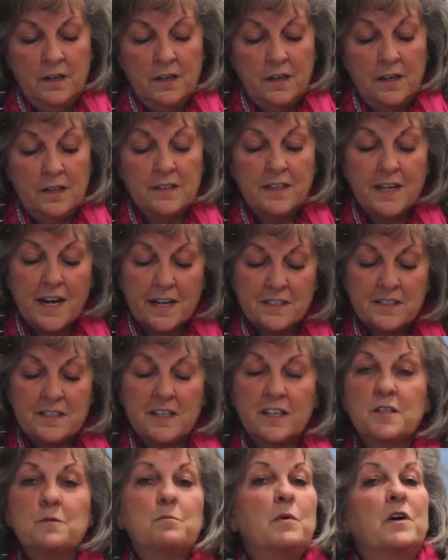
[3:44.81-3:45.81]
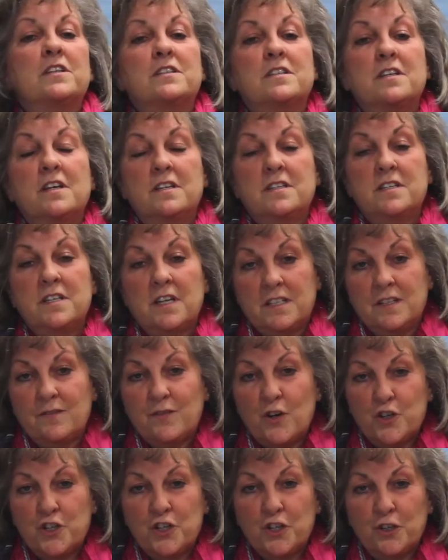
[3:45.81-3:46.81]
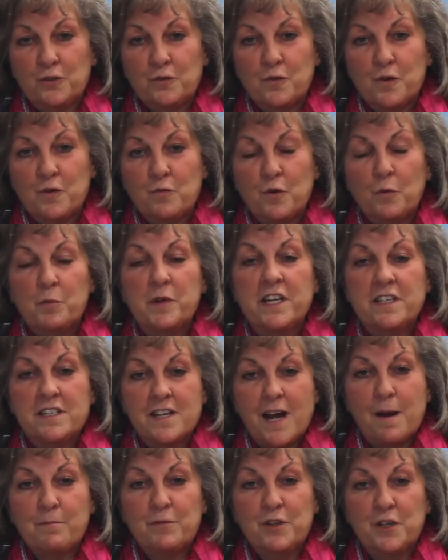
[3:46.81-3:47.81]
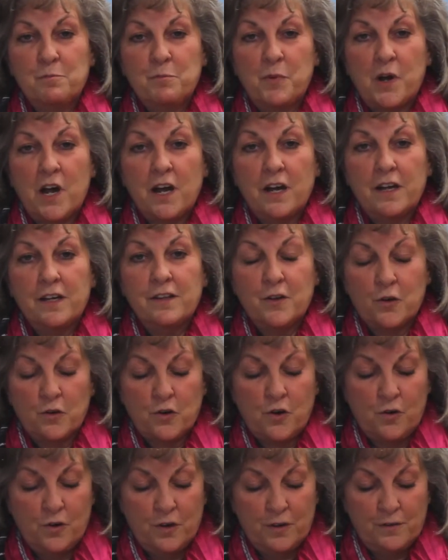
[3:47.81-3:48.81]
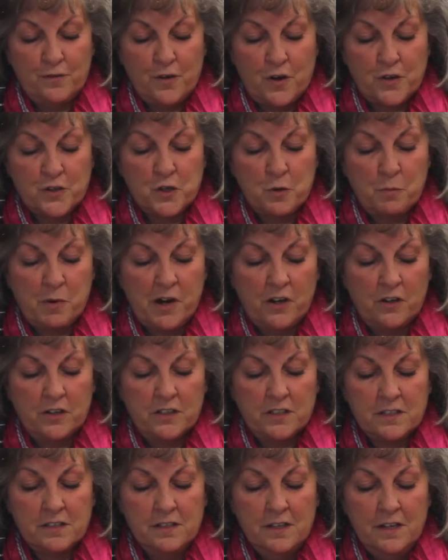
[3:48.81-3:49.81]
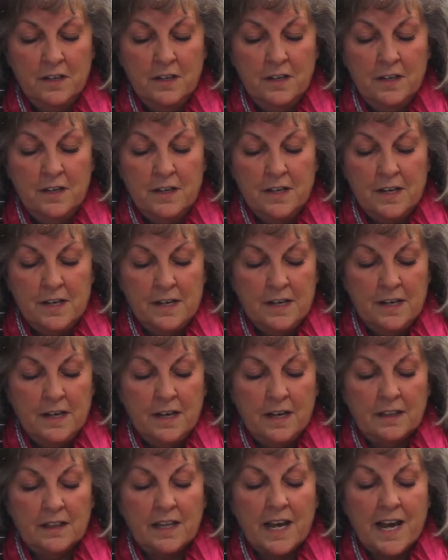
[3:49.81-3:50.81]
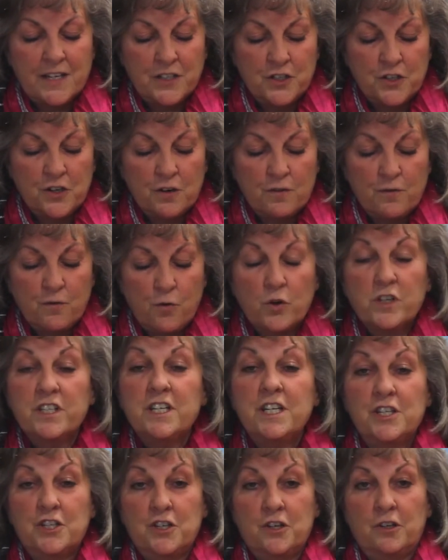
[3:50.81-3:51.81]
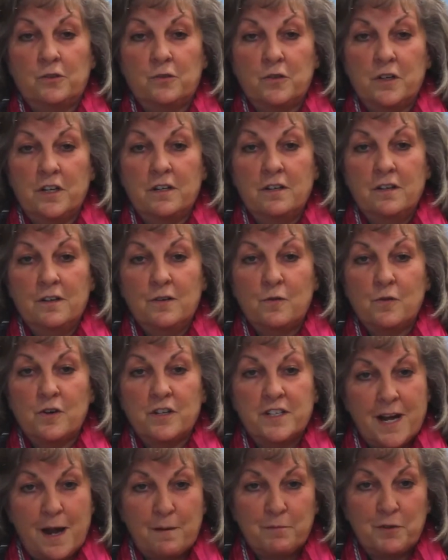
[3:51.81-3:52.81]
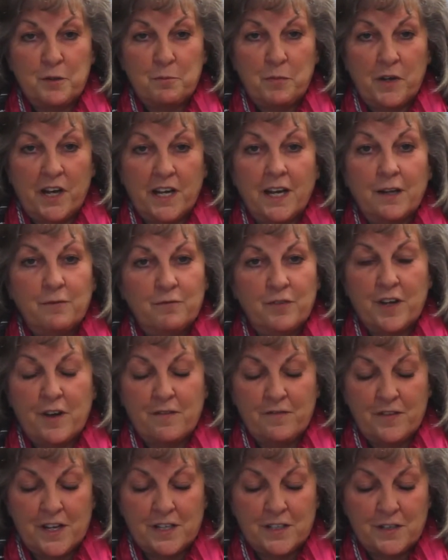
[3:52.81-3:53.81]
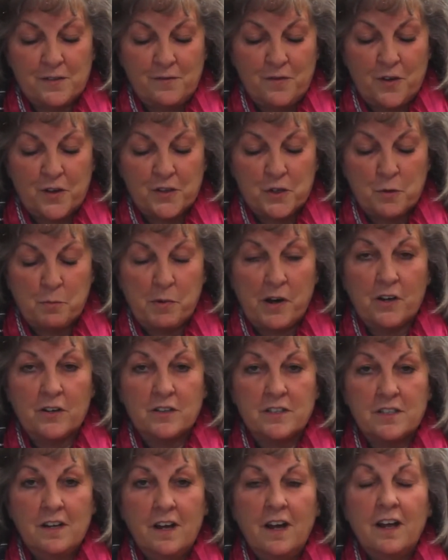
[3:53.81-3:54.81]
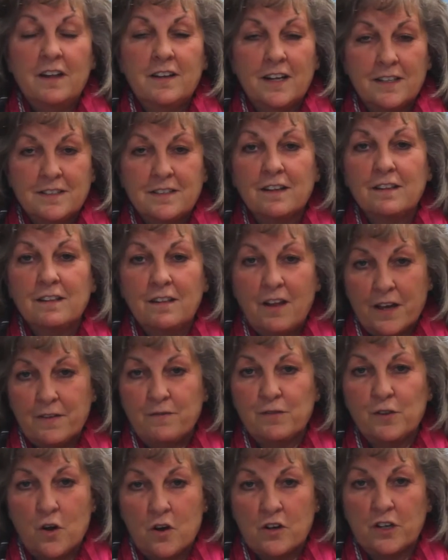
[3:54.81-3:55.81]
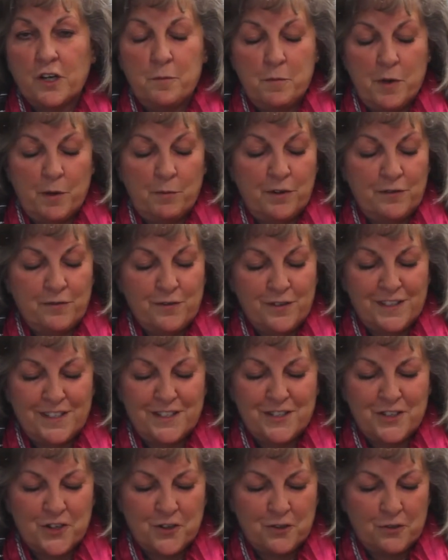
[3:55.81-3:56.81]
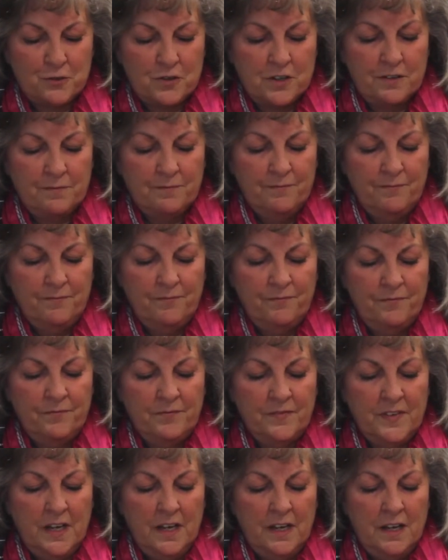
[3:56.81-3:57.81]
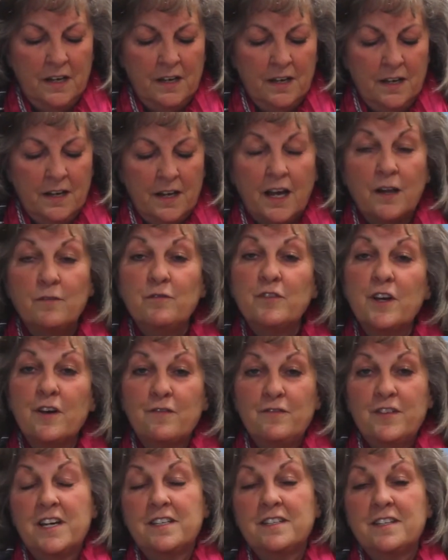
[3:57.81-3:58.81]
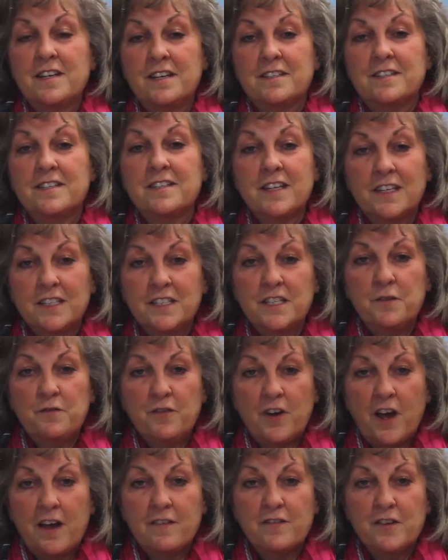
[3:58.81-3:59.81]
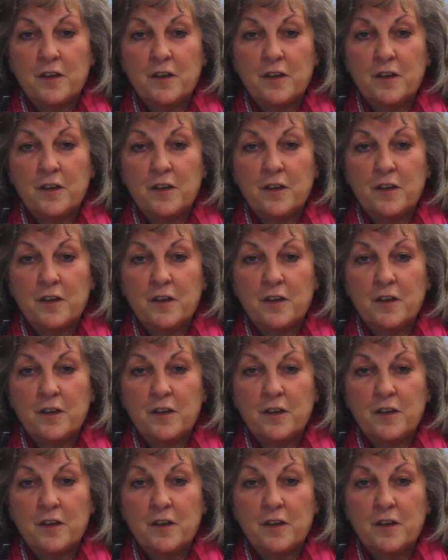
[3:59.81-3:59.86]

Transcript: In the next 6 months, 6 of our children will be adopted by their current foster parents. And last year, 14 children were adopted by NVFS foster parents. That's a lifelong commitment for these children. NVFS has 65